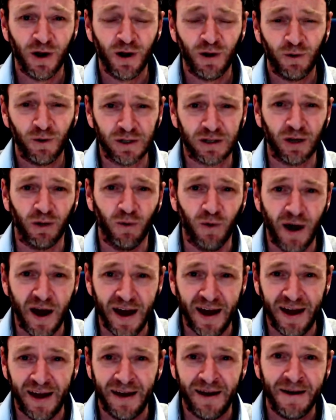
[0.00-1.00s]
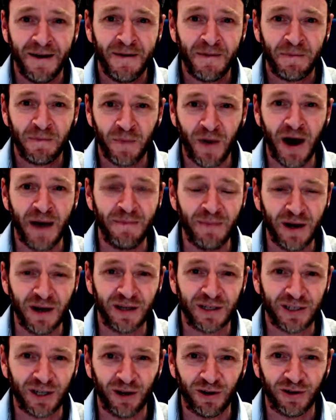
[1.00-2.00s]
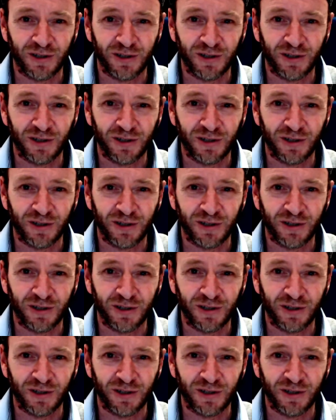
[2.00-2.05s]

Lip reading: with the way my Minnesota